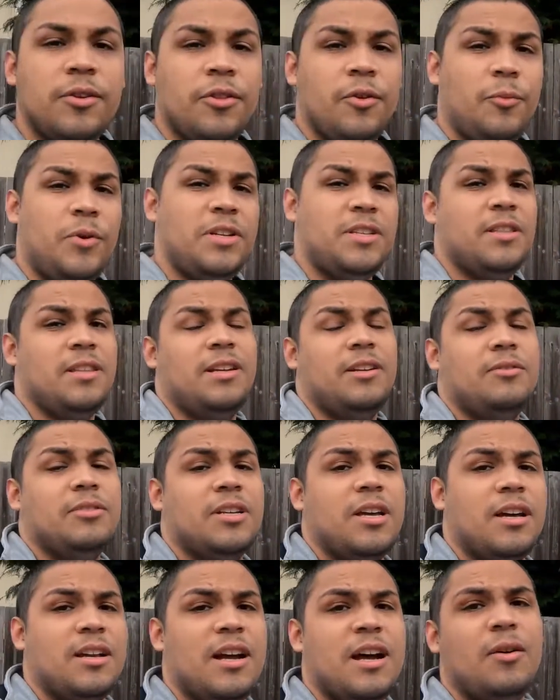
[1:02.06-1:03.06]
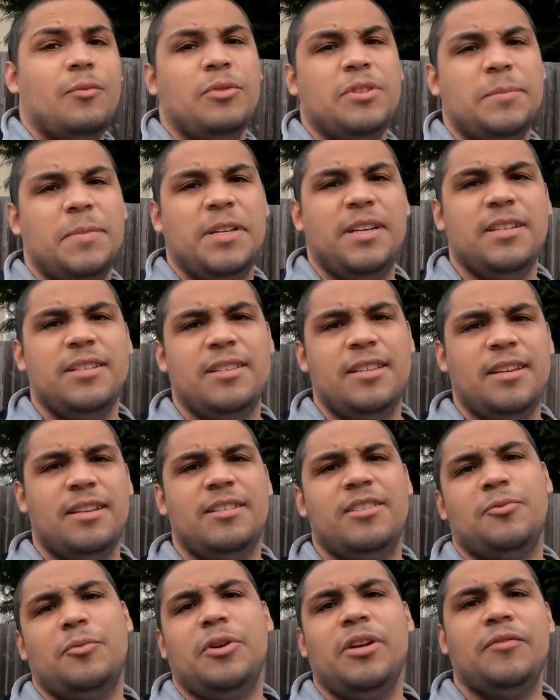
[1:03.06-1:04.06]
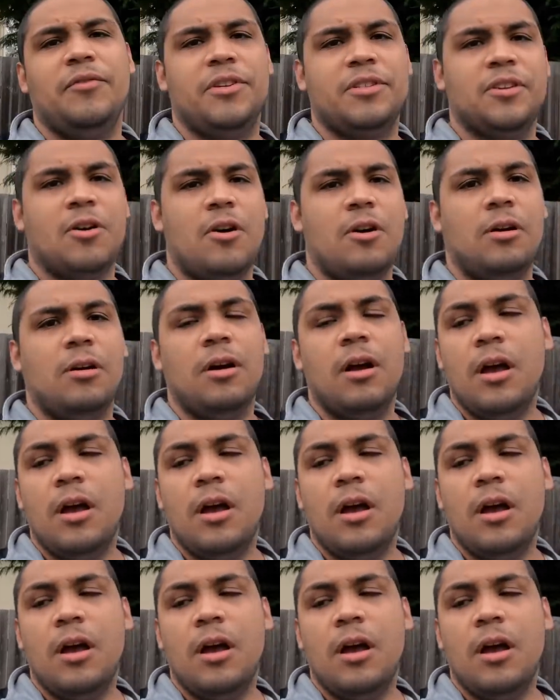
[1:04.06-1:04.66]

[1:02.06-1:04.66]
the reason that it was cut out was because of the history of this car.